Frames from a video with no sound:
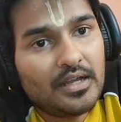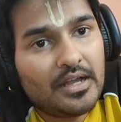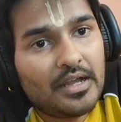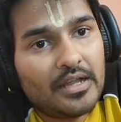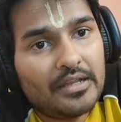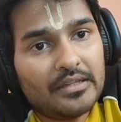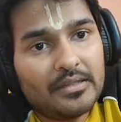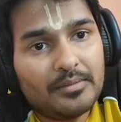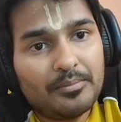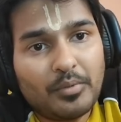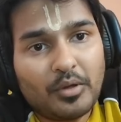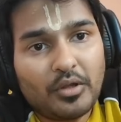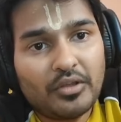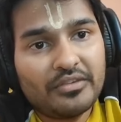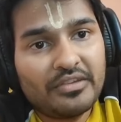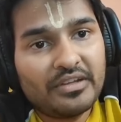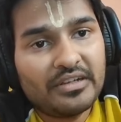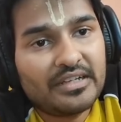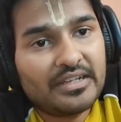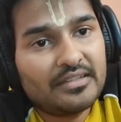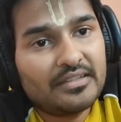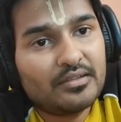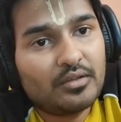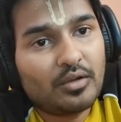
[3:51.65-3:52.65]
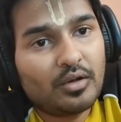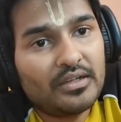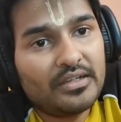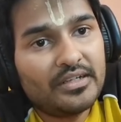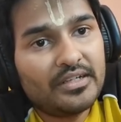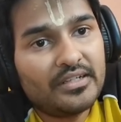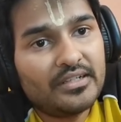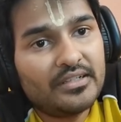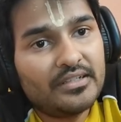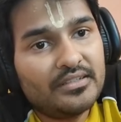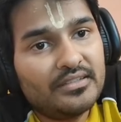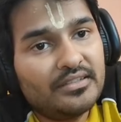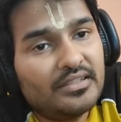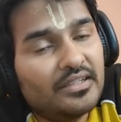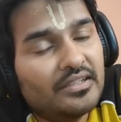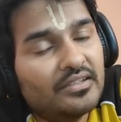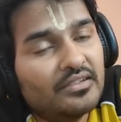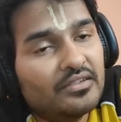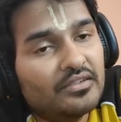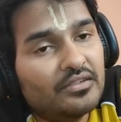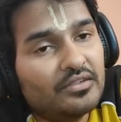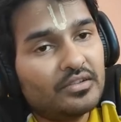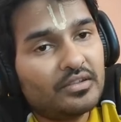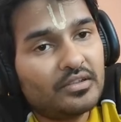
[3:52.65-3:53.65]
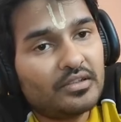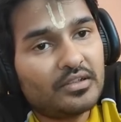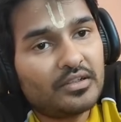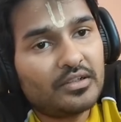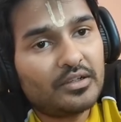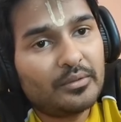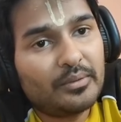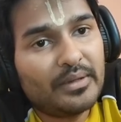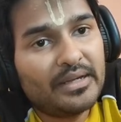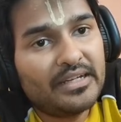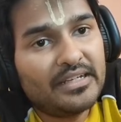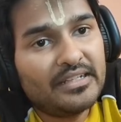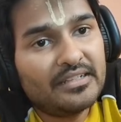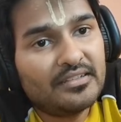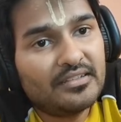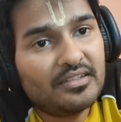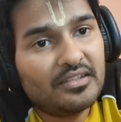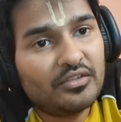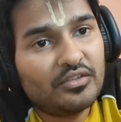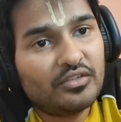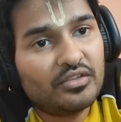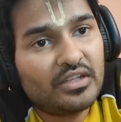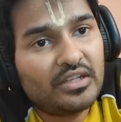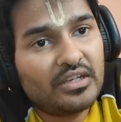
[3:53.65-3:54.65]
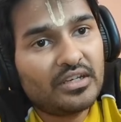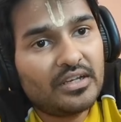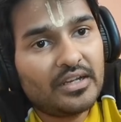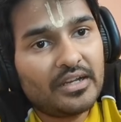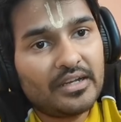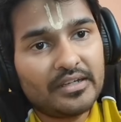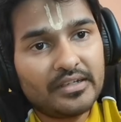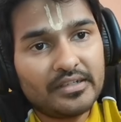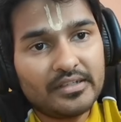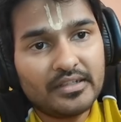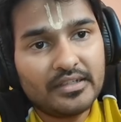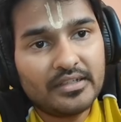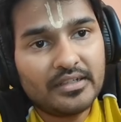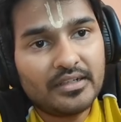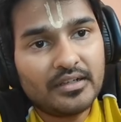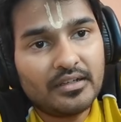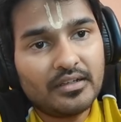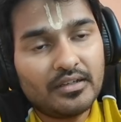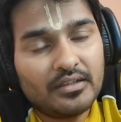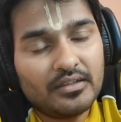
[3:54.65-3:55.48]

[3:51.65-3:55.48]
And the project has altered since 2016, and